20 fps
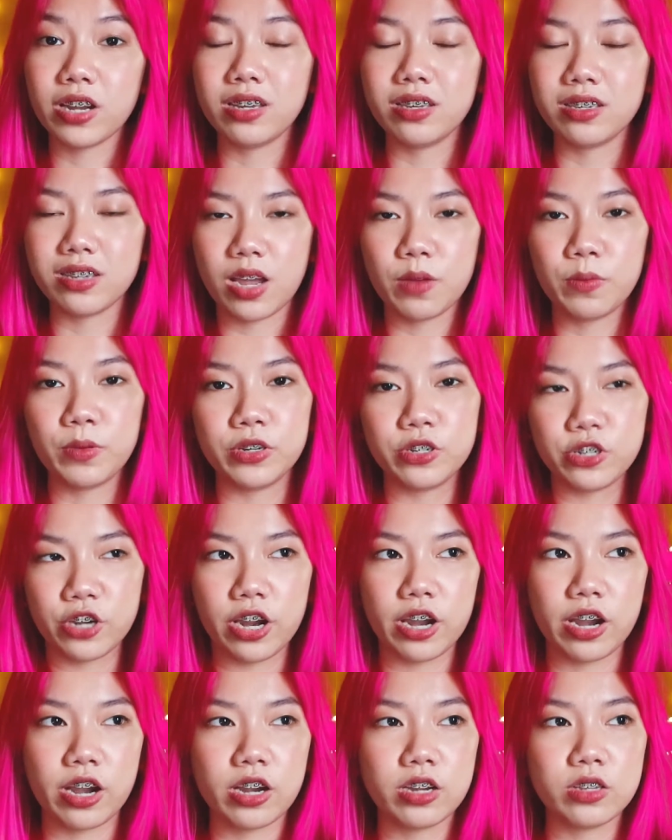and damaged
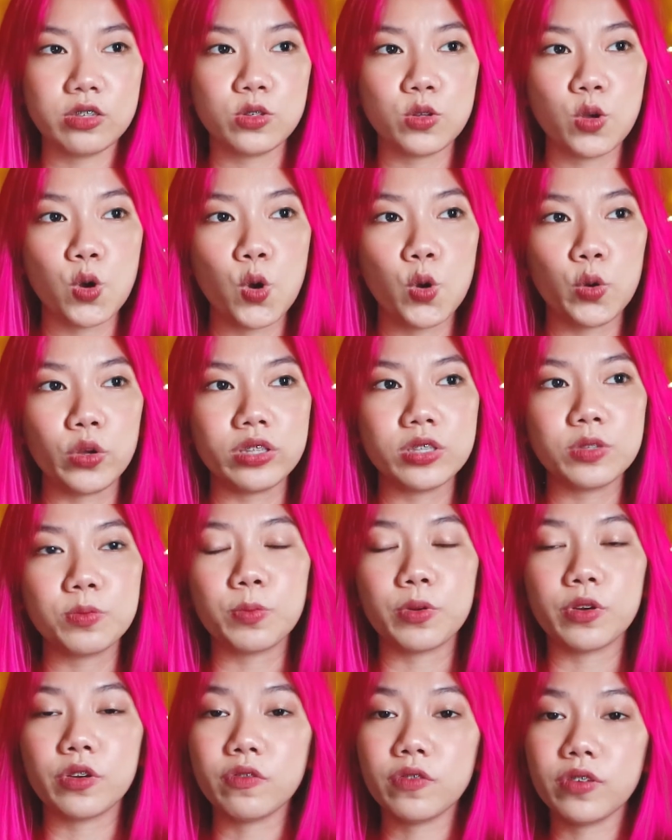hair, so it's
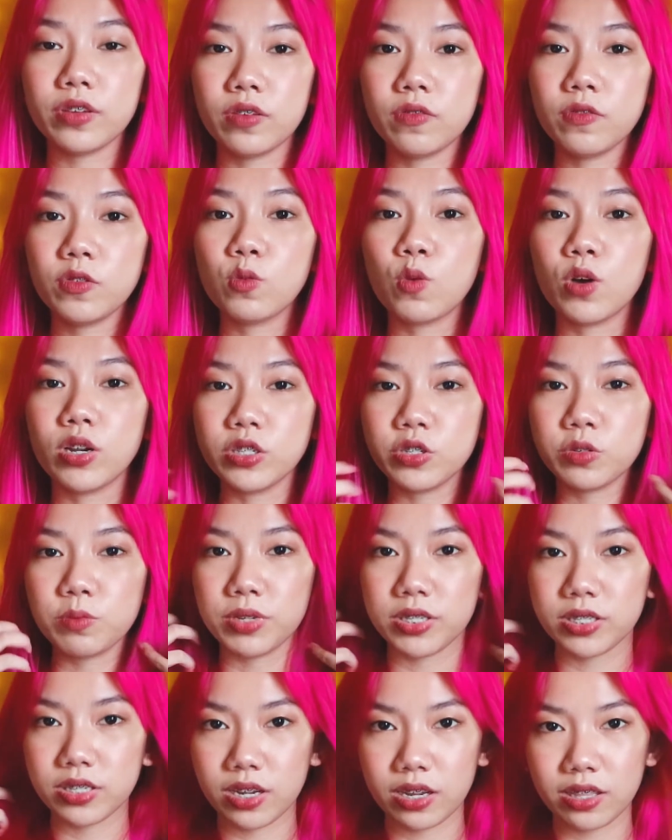perfect if you want to
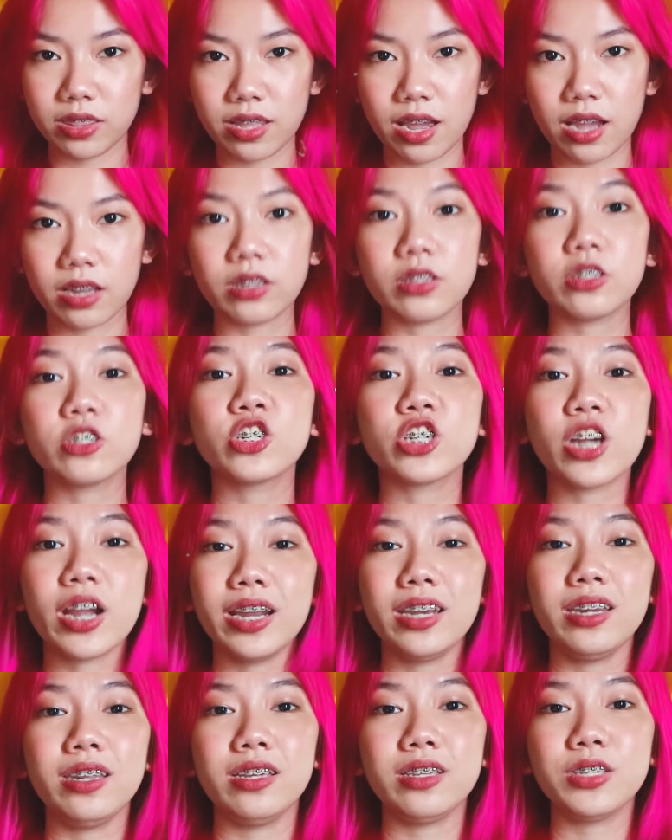maintain that
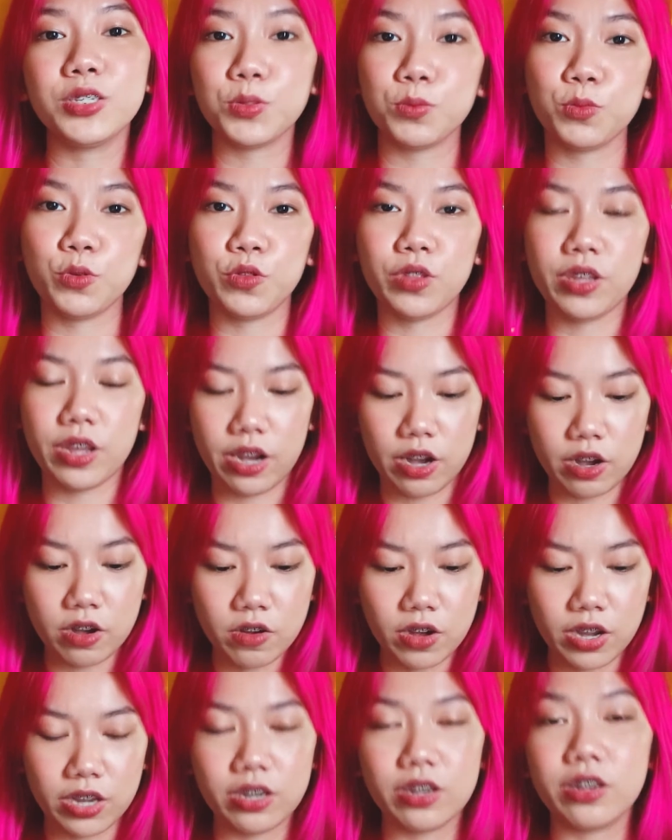shiny and smooth
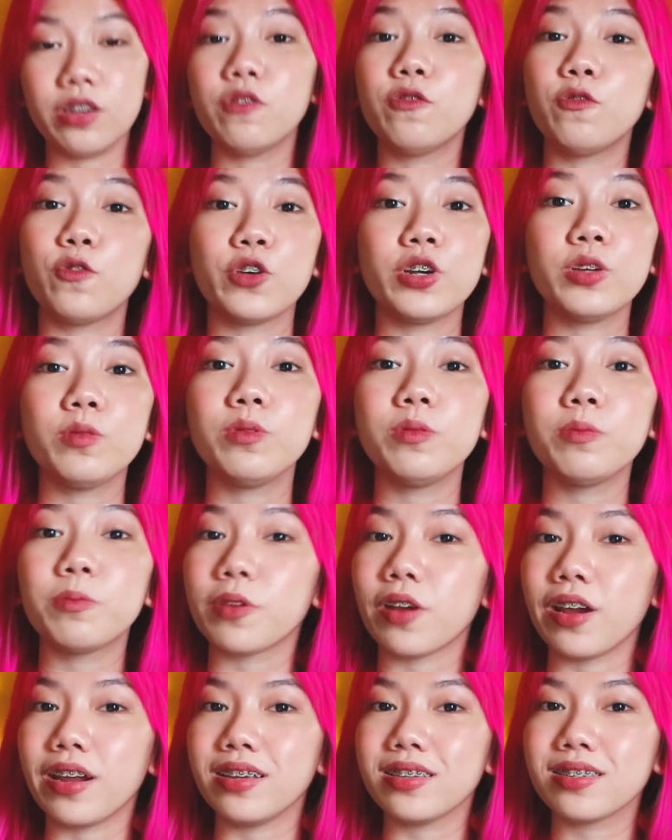hair in an affordable
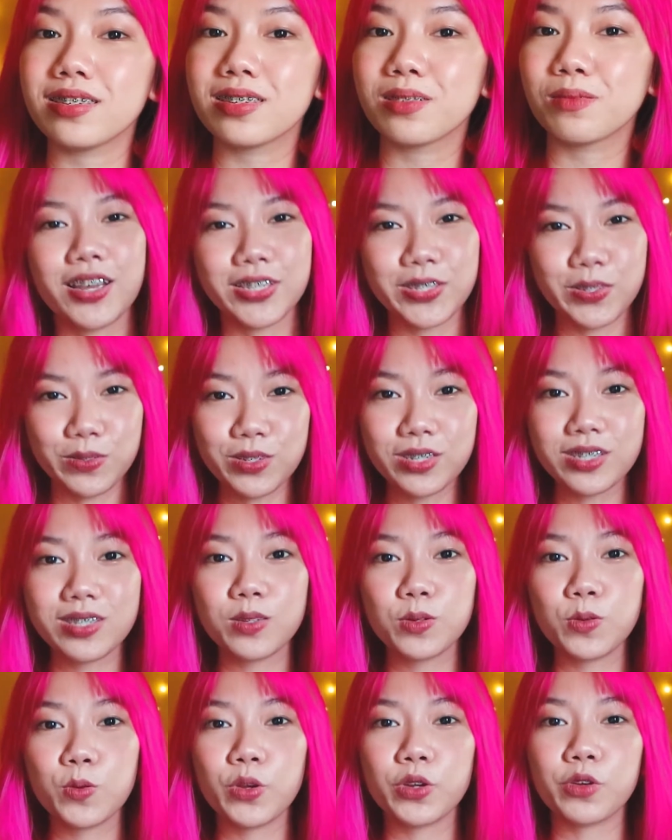price. So just
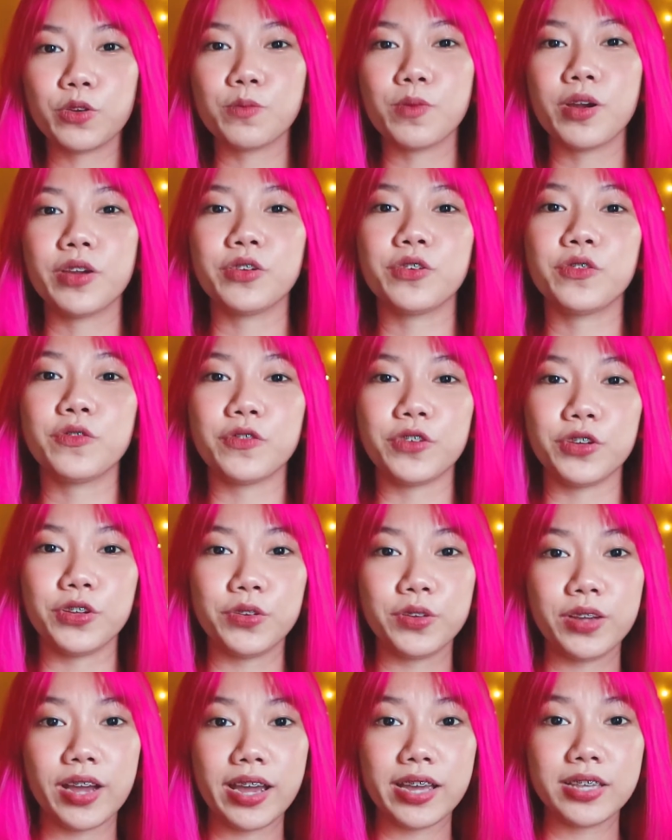a quick reminder for
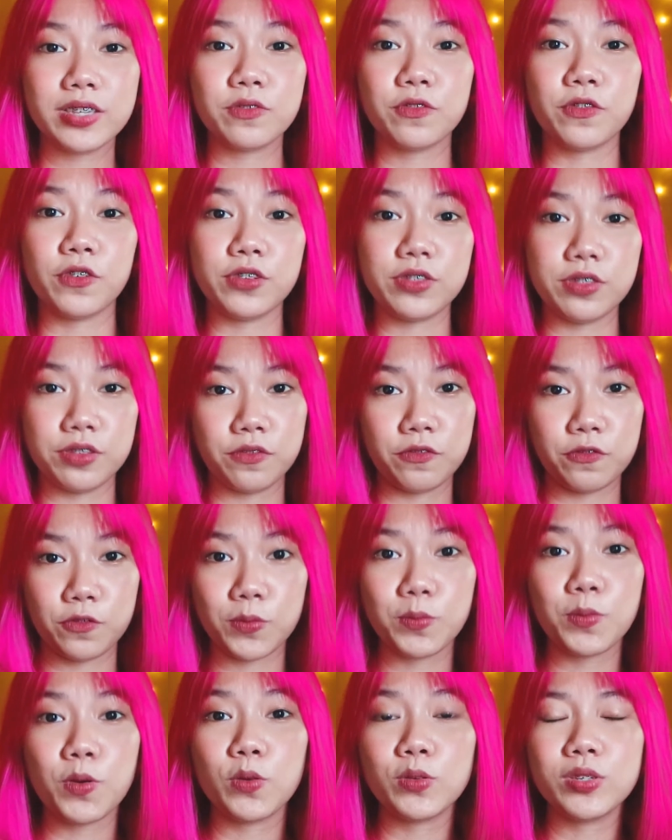you guys, first and
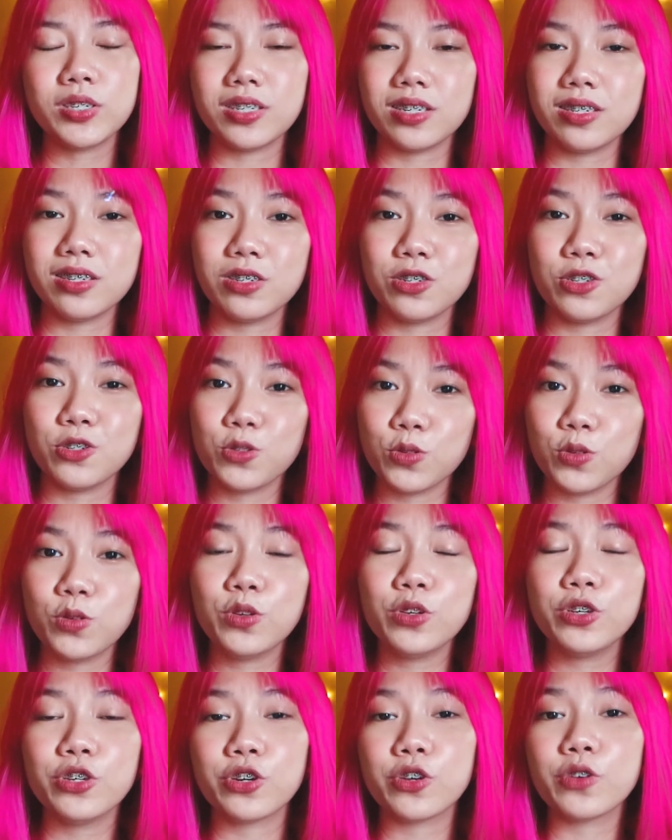foremost, is to do
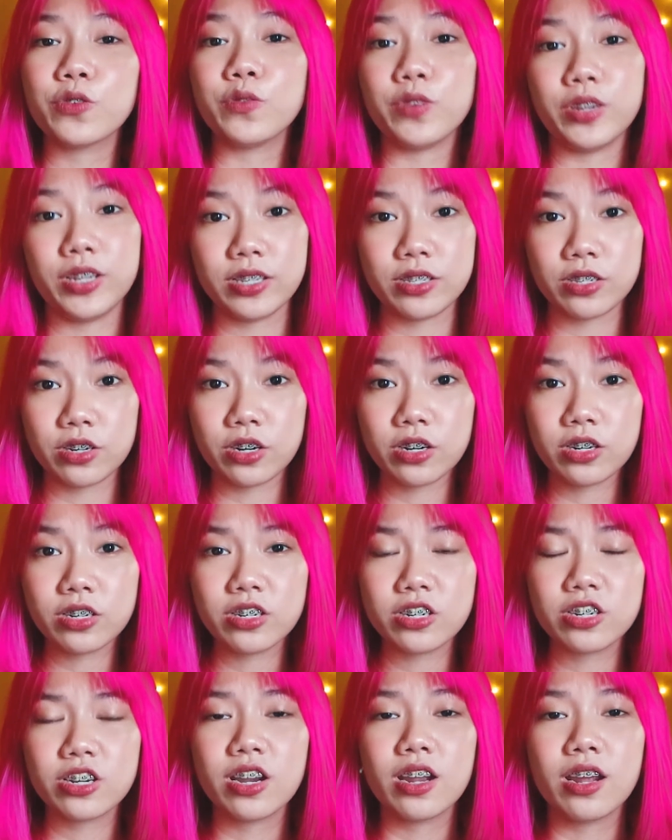your research.